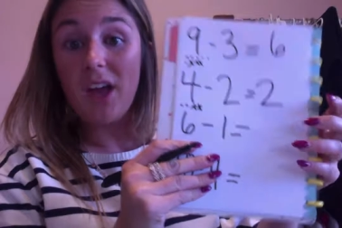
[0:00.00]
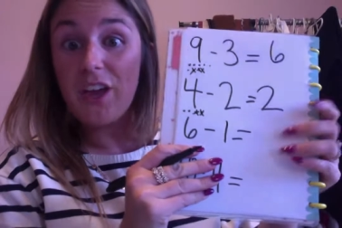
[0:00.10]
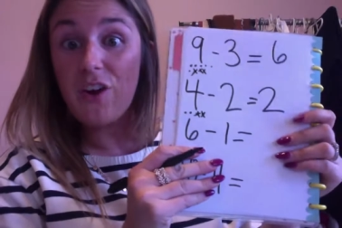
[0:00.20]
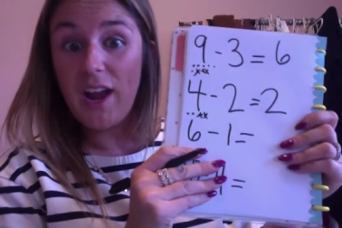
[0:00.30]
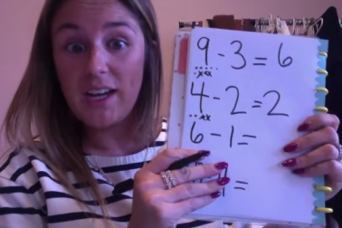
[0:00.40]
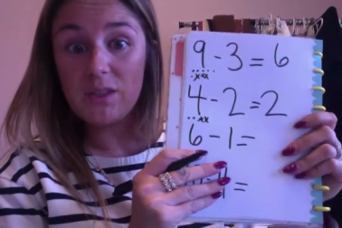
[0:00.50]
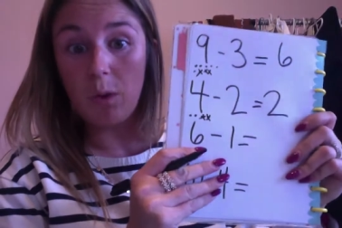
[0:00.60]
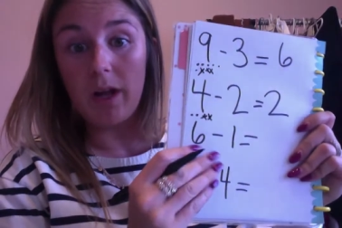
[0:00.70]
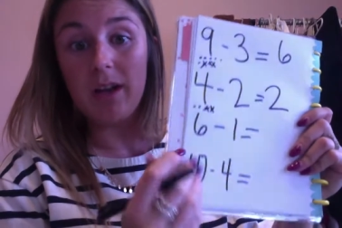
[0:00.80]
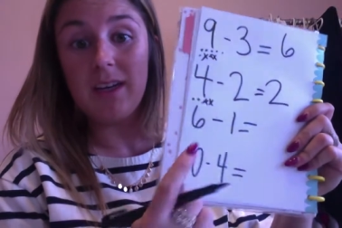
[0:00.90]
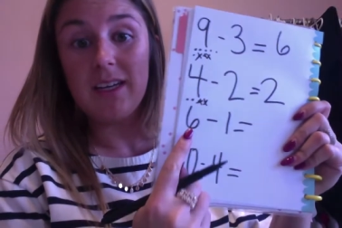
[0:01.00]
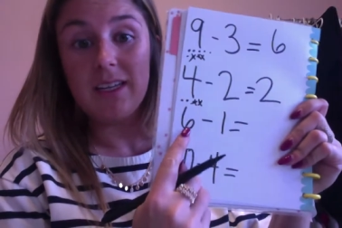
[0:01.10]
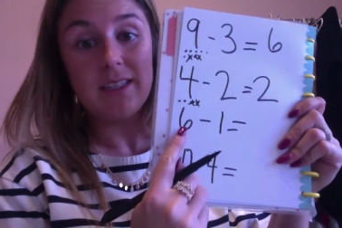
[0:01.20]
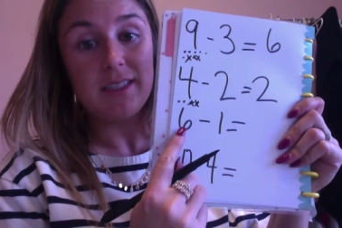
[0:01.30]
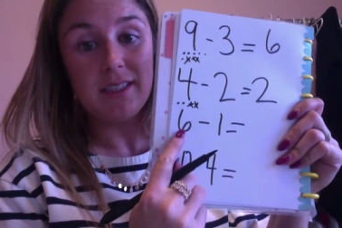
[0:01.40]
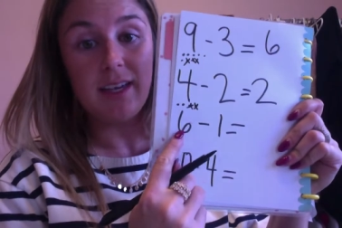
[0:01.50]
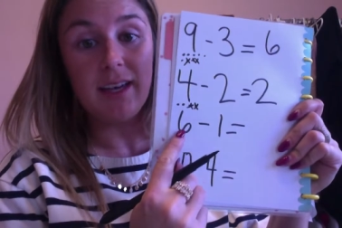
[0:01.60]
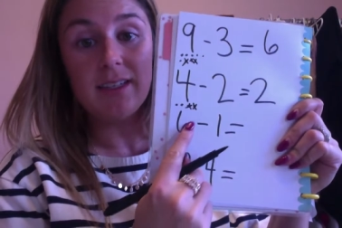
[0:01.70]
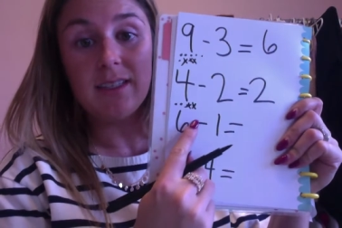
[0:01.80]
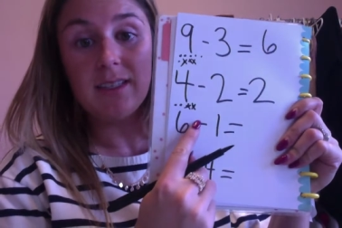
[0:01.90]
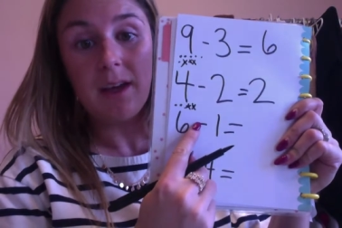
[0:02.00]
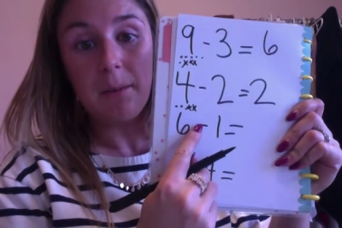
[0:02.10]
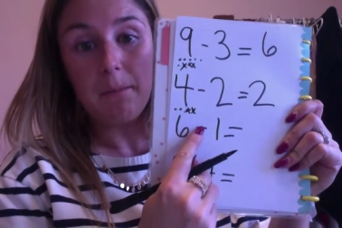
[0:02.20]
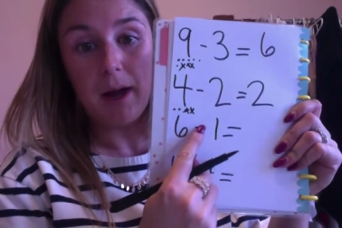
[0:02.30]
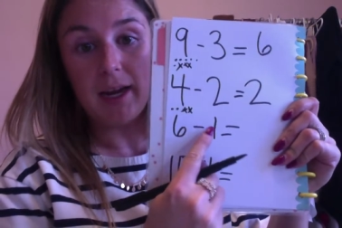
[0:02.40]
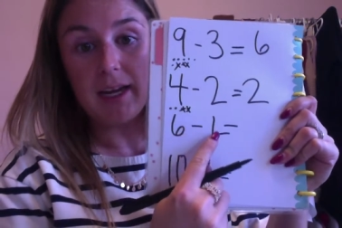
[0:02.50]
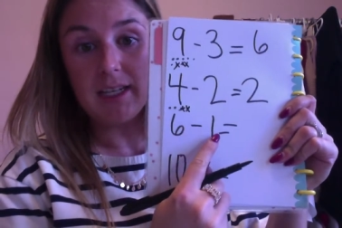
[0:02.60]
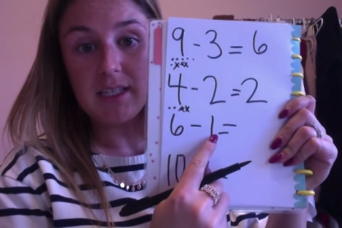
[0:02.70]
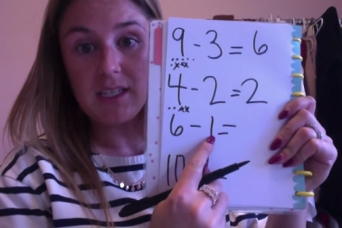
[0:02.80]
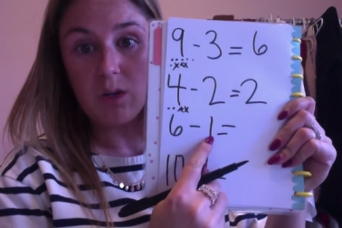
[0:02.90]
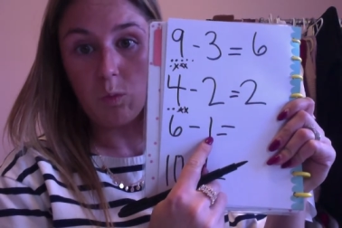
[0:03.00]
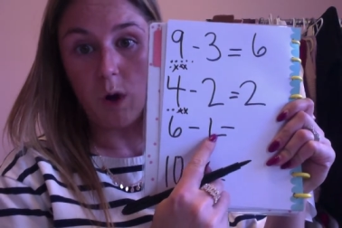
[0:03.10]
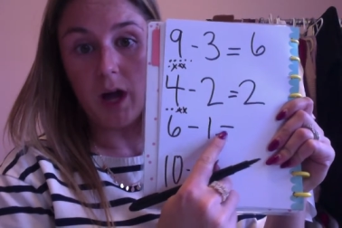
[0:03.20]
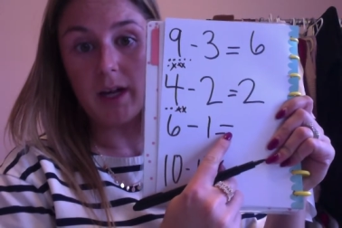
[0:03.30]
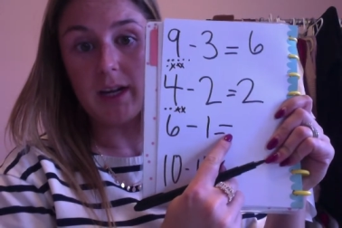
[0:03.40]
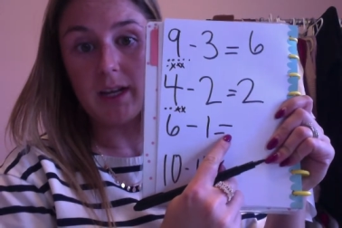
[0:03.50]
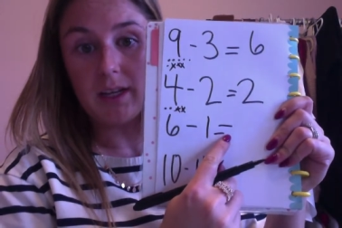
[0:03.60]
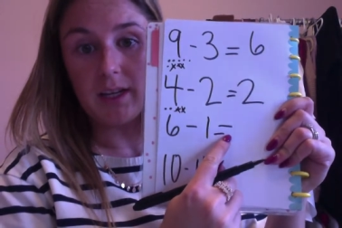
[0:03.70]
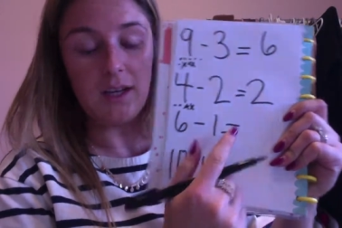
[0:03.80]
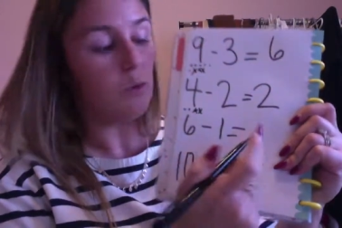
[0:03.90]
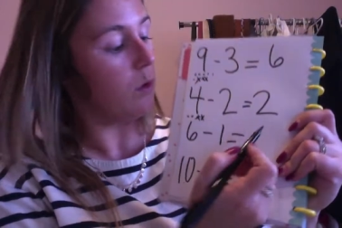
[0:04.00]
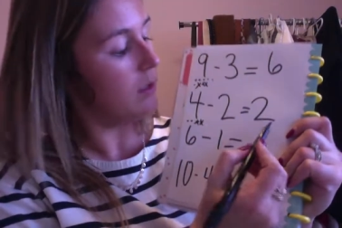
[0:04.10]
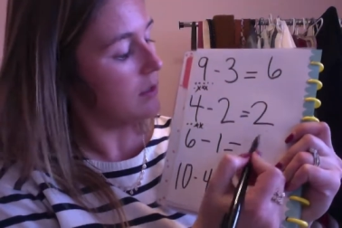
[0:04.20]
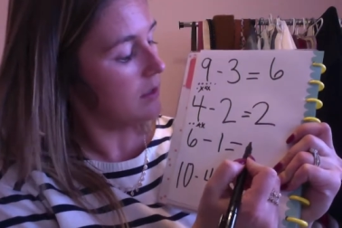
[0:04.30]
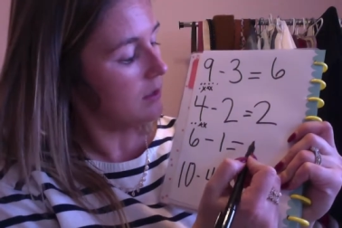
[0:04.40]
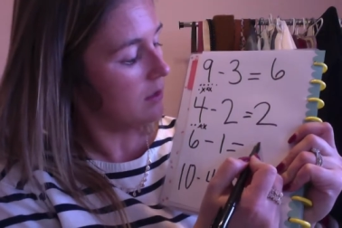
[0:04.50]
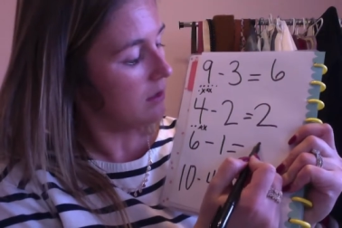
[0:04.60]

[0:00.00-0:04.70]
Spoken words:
Your next one, 6 minus 1 equals